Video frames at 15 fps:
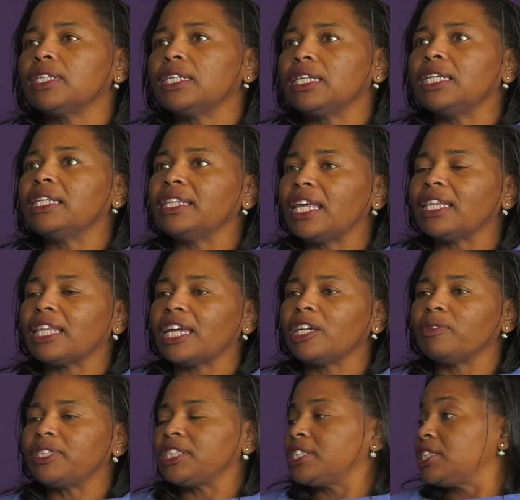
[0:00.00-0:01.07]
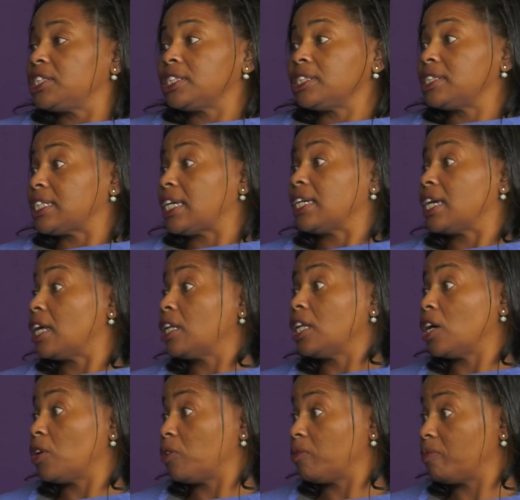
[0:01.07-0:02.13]
in that language, it's just saying
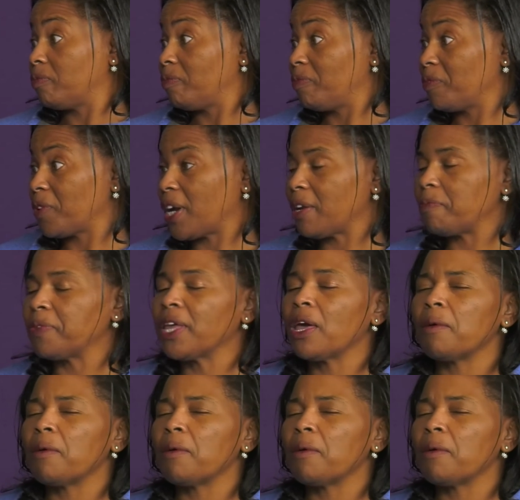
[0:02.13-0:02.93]
hello, right?